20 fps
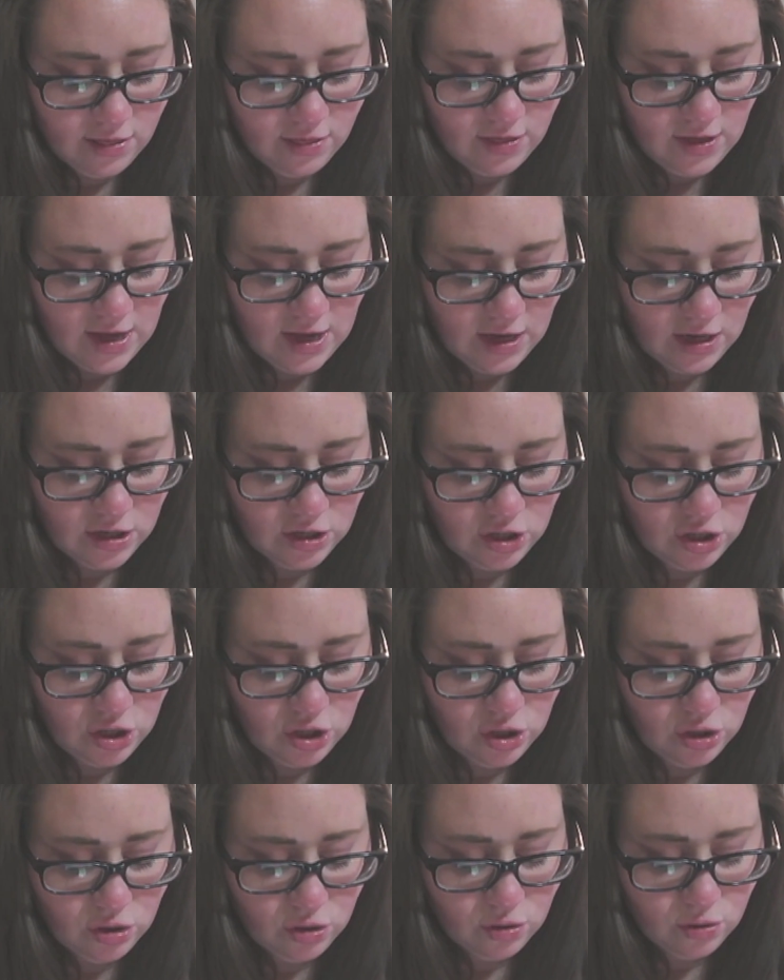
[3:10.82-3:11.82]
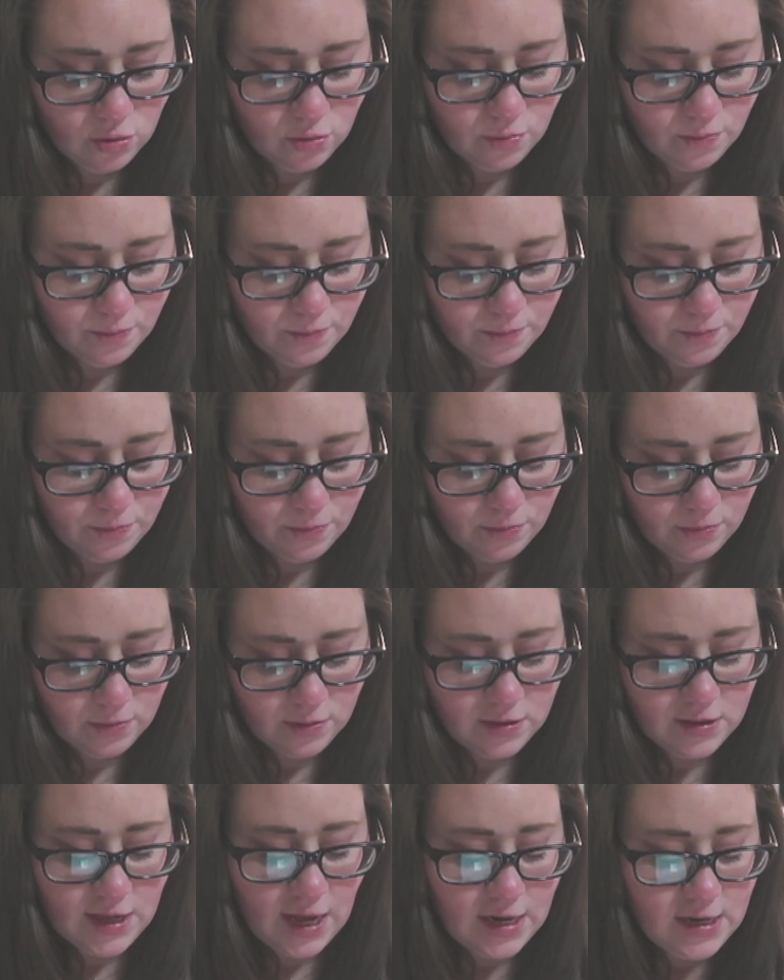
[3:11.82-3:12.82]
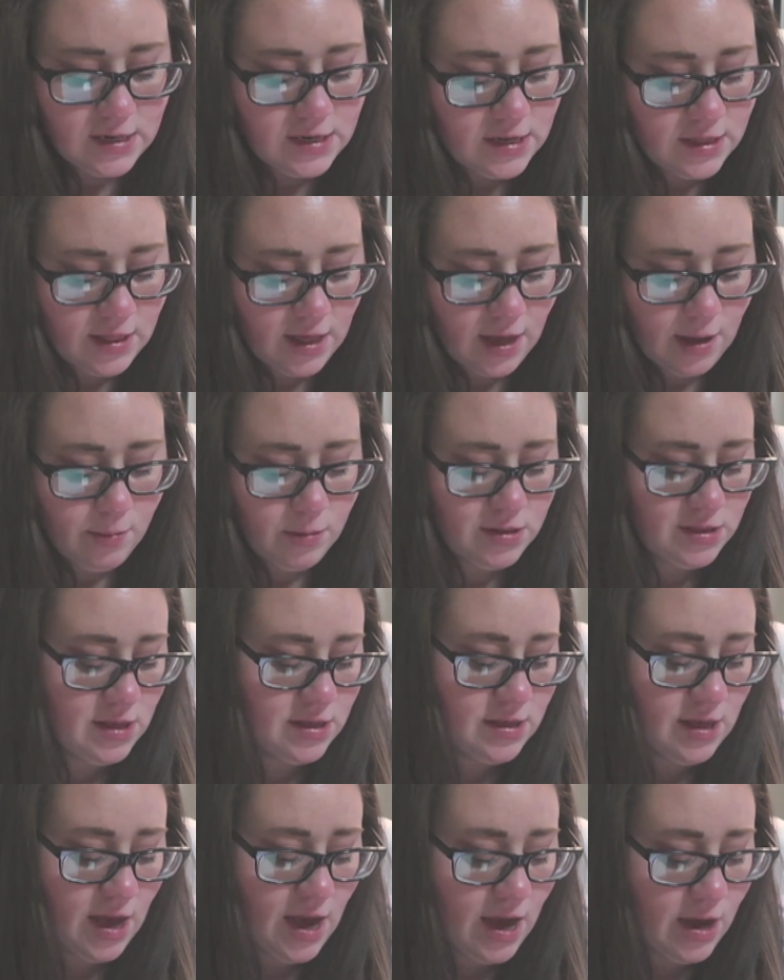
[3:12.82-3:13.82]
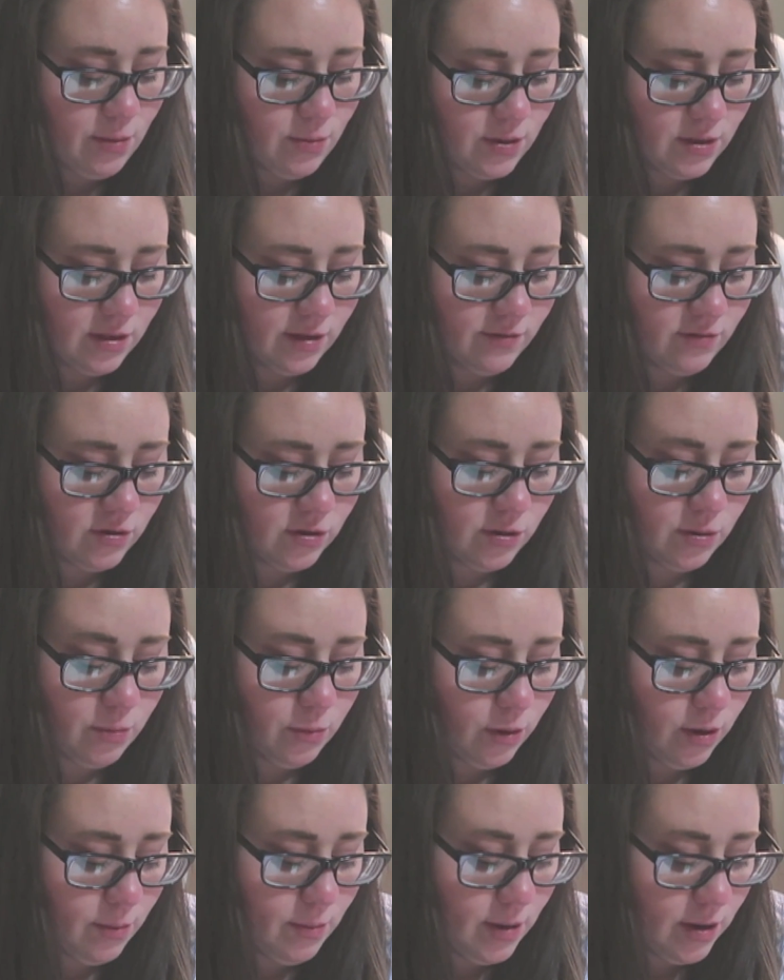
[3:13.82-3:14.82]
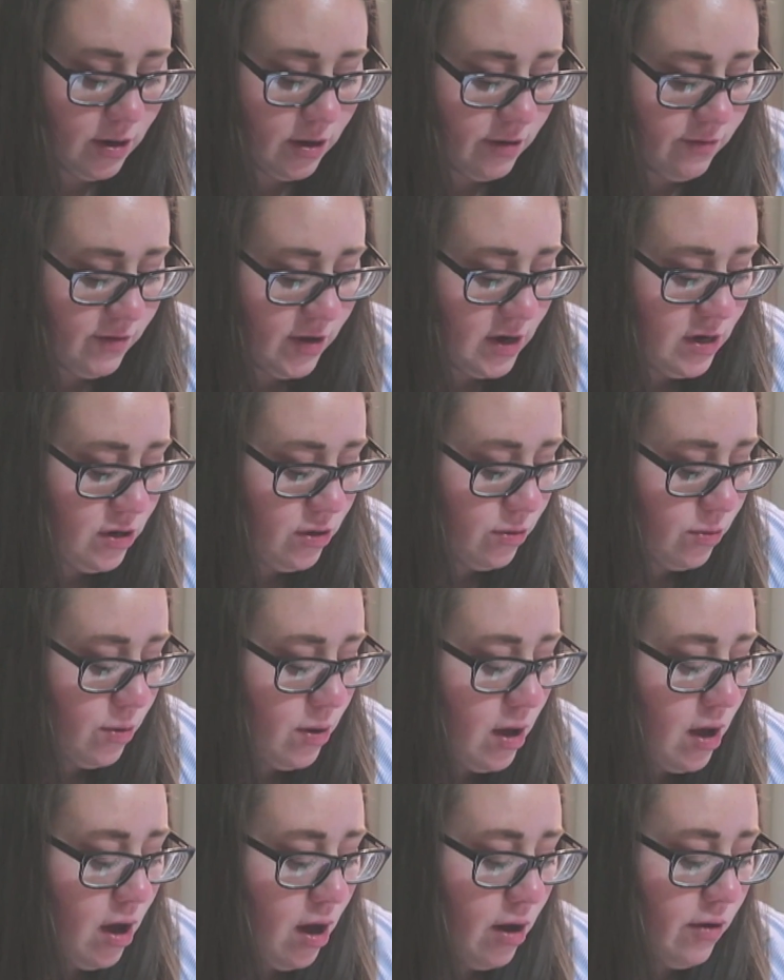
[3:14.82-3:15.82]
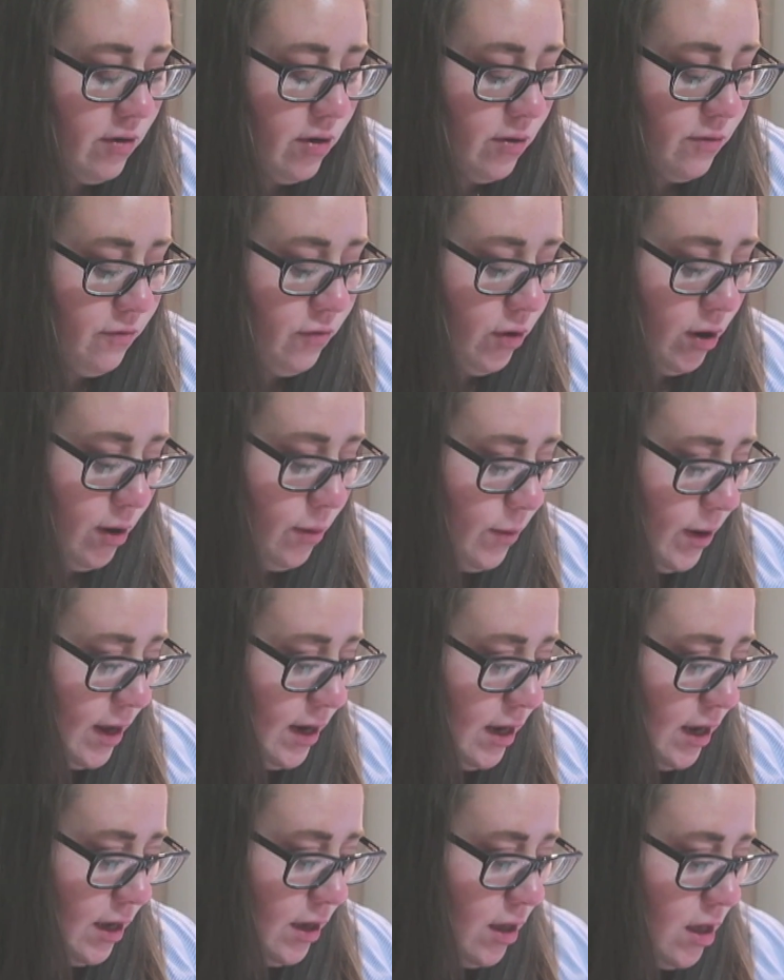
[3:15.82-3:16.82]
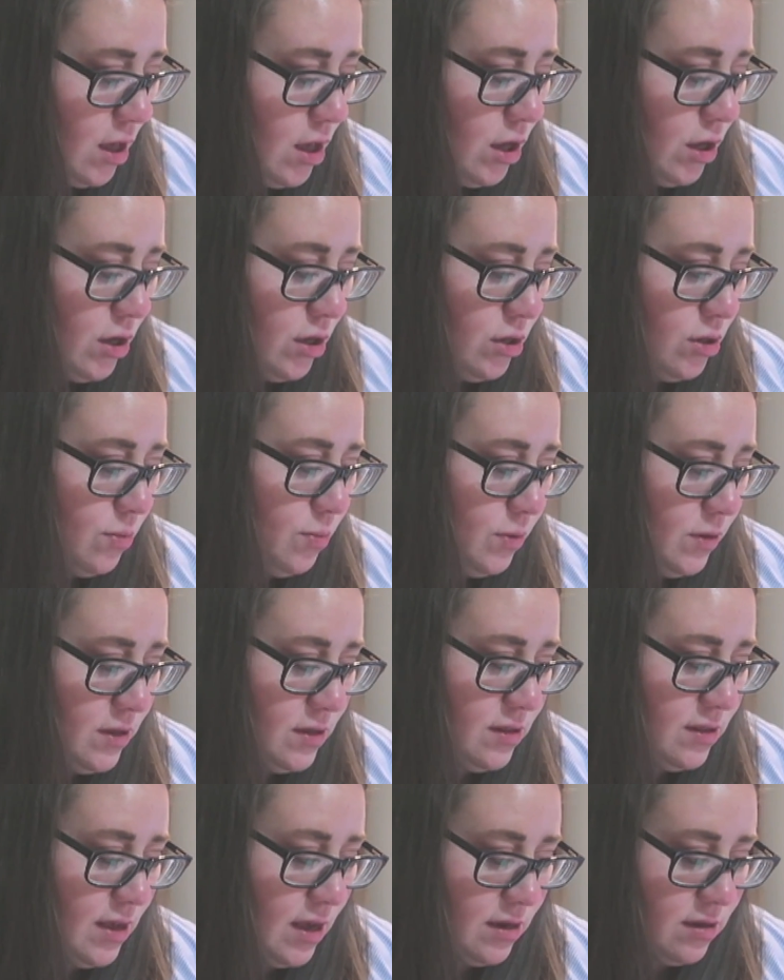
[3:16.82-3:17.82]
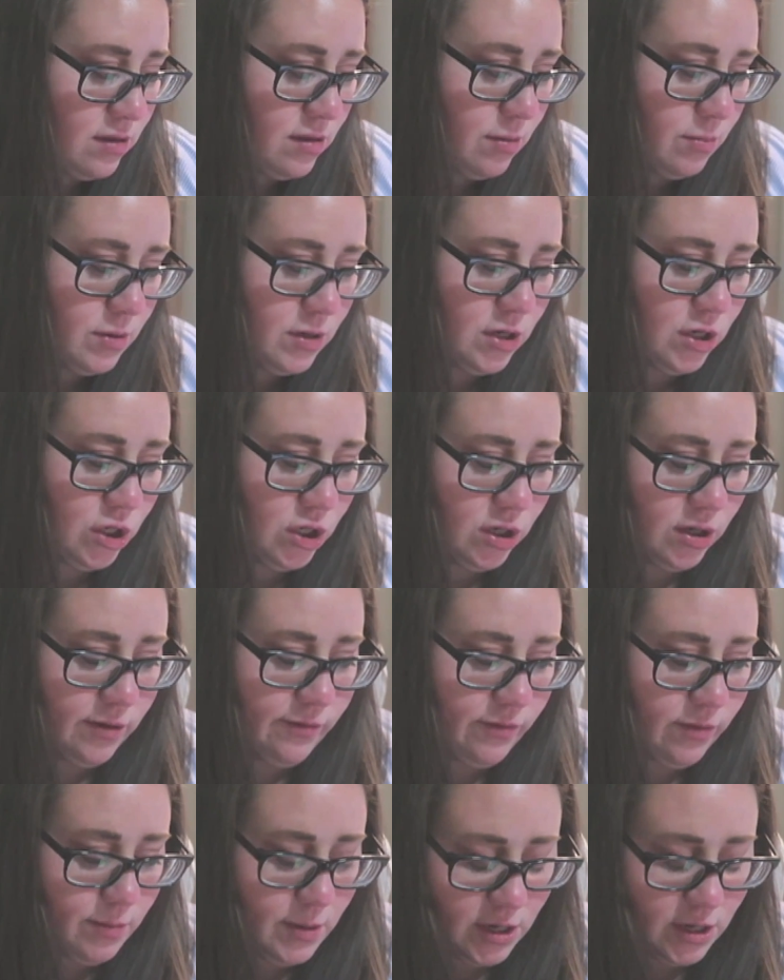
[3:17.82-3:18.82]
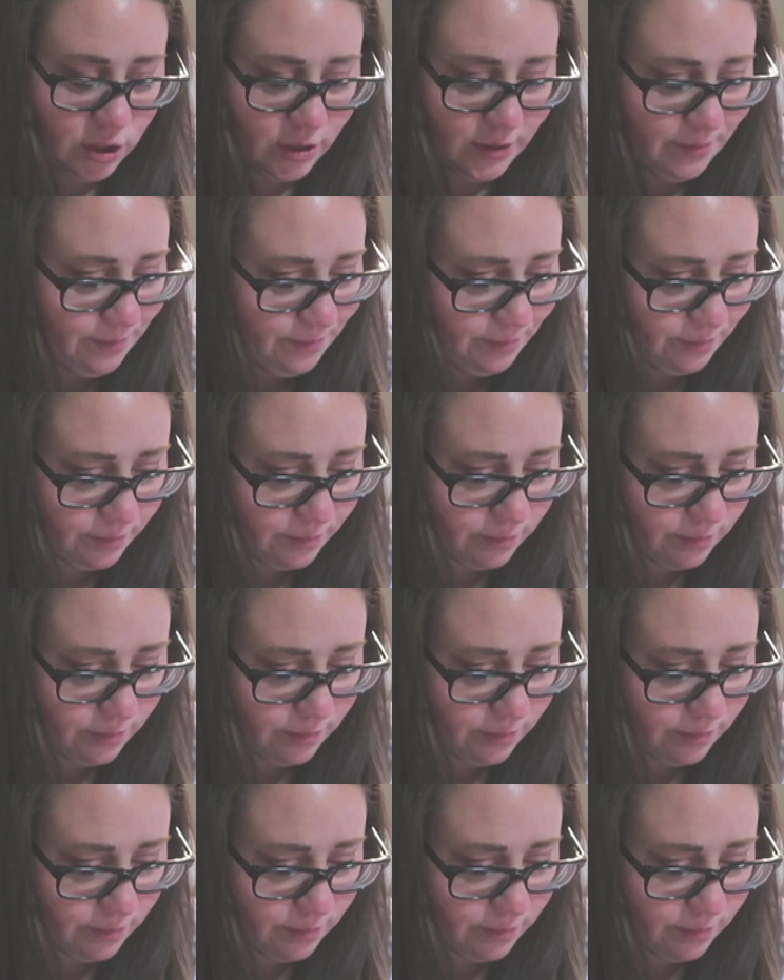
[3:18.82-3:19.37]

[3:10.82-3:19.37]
thing to send to them. It says, hi, we'd love to learn more about your venue for a wedding. Could you please send some additional information?